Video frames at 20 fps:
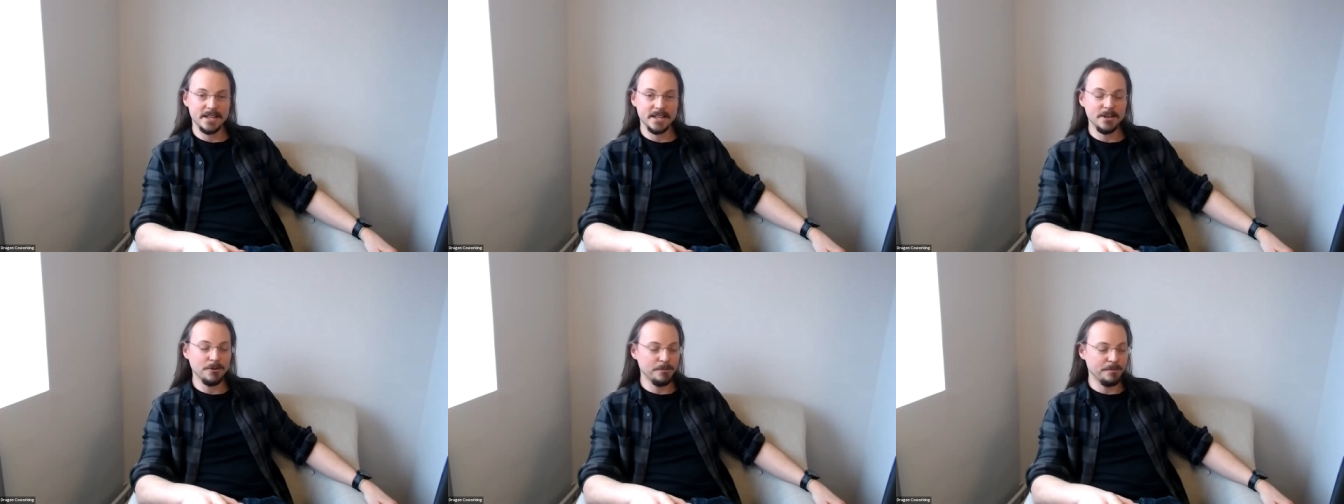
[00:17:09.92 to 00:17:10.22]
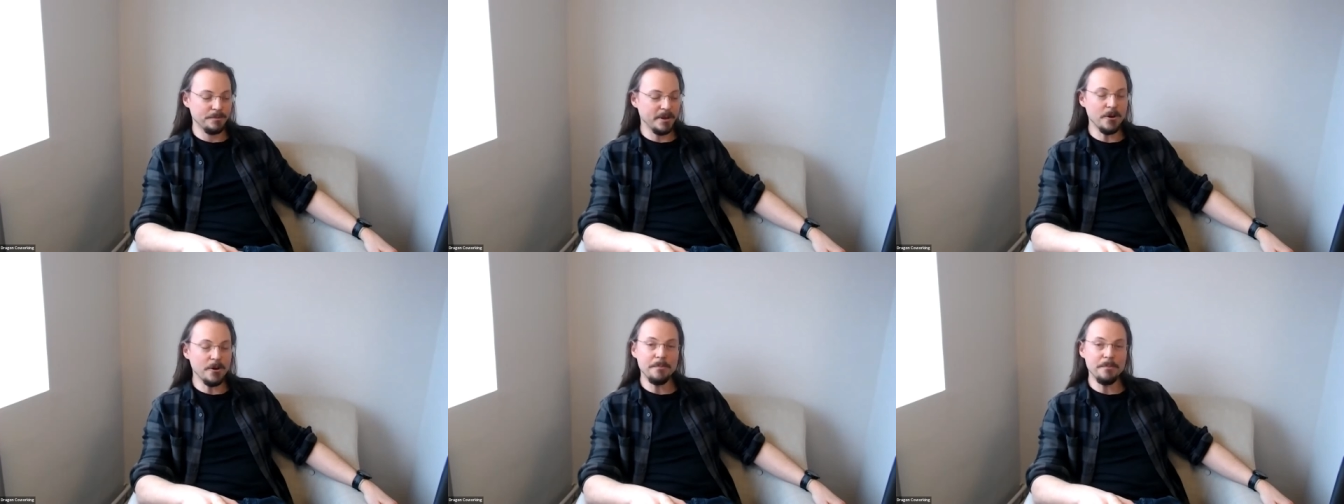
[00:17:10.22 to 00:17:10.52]

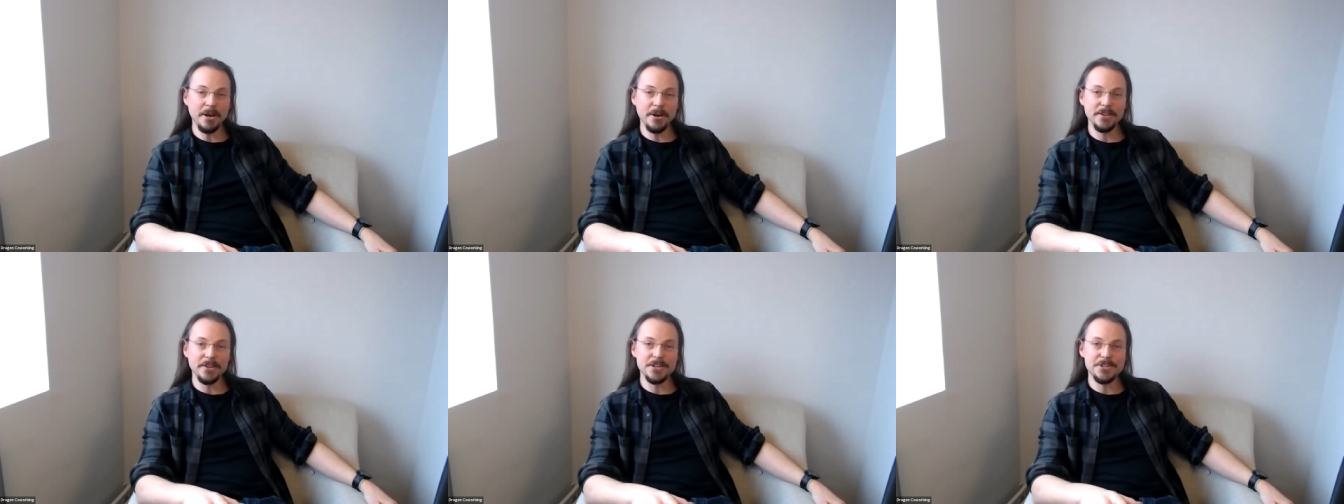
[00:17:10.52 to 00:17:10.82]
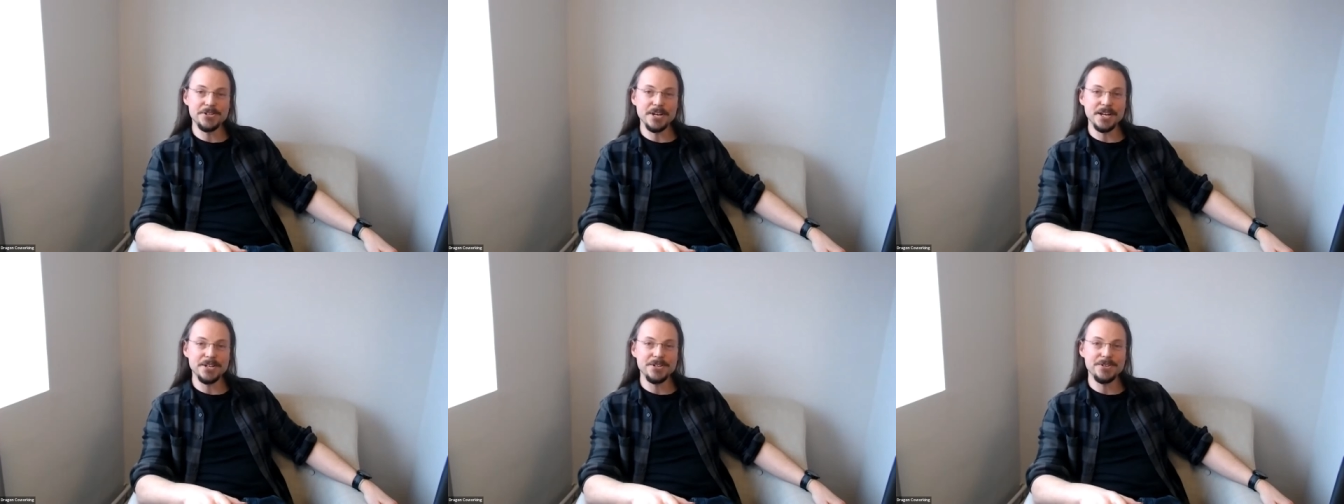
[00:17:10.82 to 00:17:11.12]
Yeah. It'll be on the
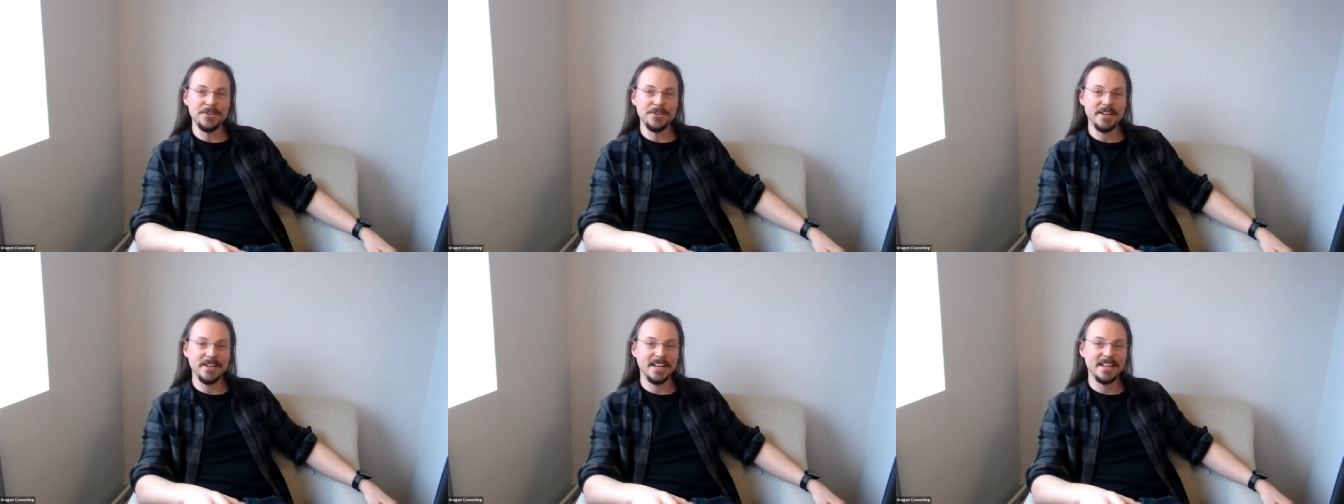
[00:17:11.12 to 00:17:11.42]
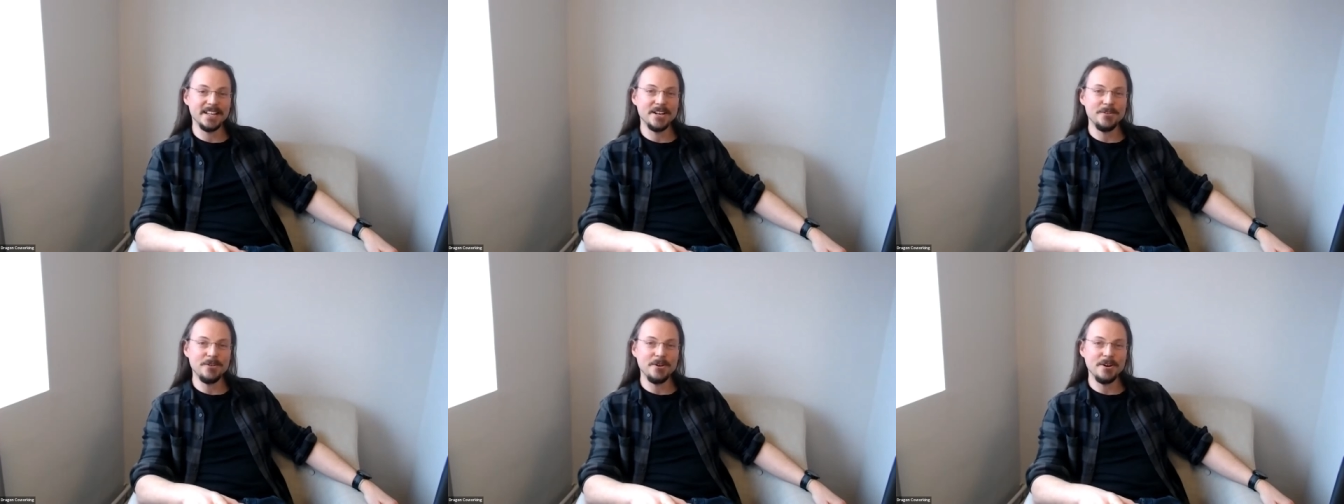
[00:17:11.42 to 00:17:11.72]
schedule. Yeah,
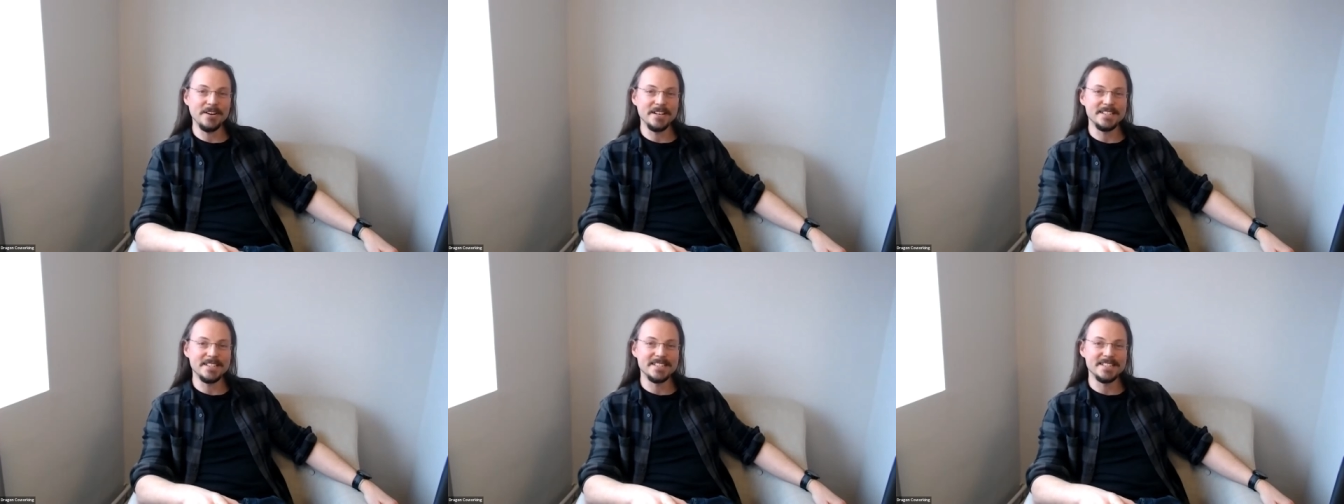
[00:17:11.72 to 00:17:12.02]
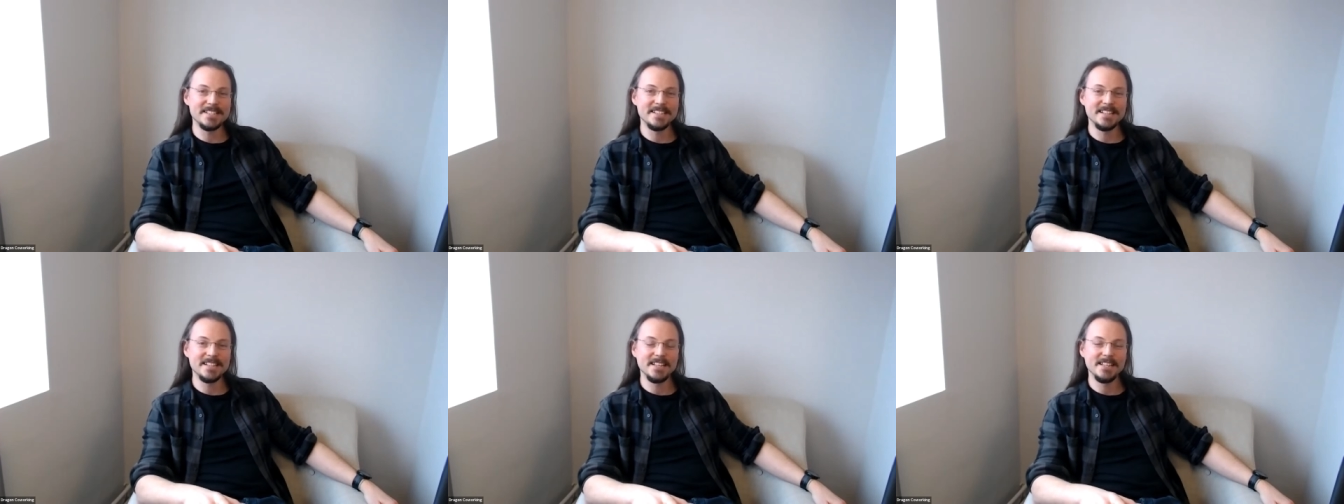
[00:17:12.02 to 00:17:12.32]
no worries.
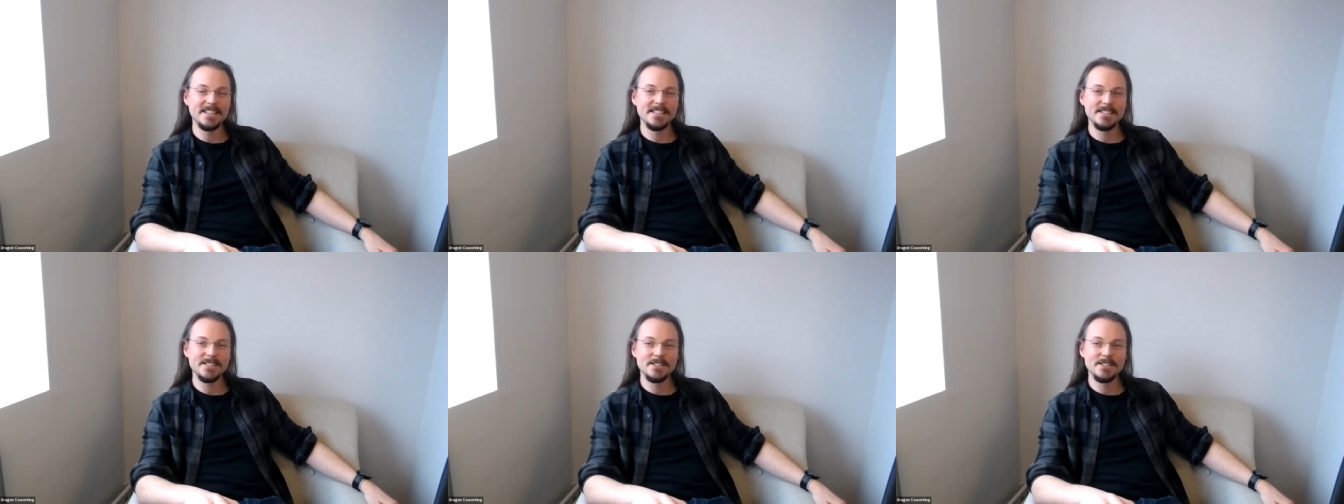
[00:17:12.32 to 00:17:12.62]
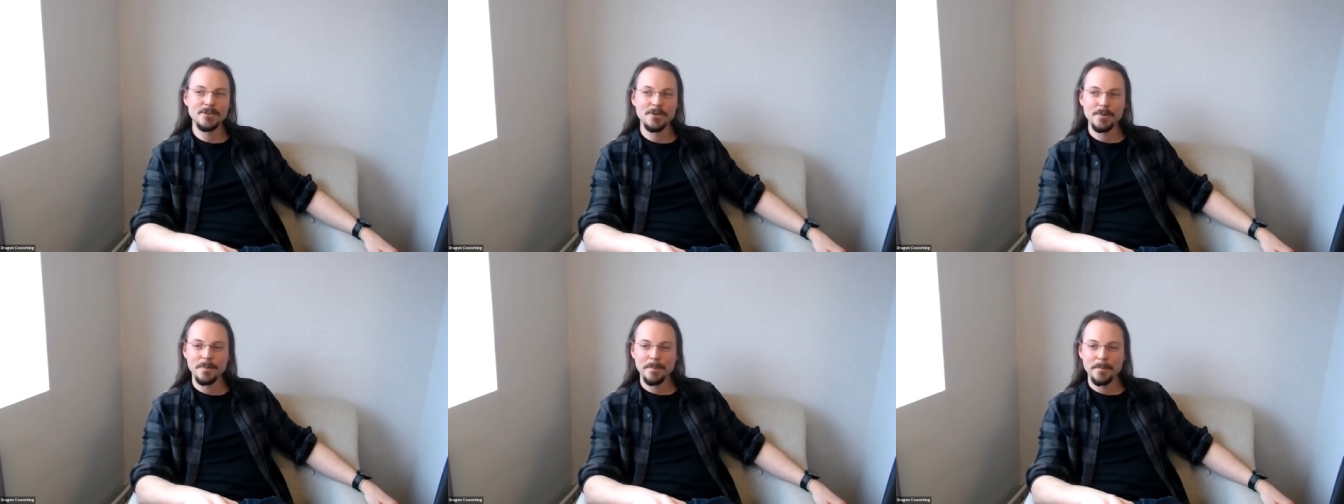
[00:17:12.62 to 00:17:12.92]
Coming
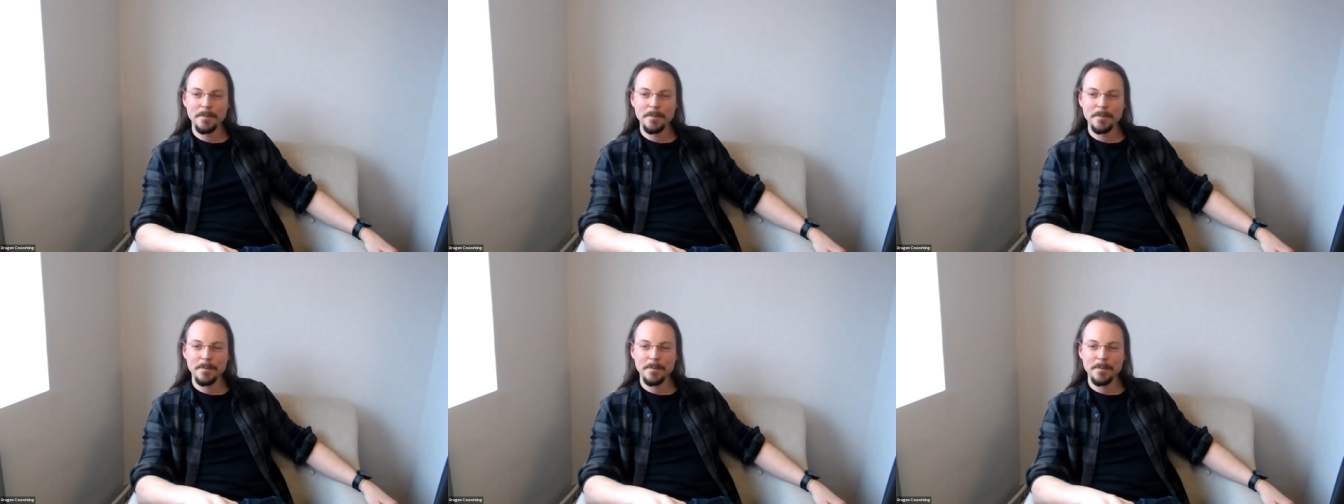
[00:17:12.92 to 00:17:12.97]
soon.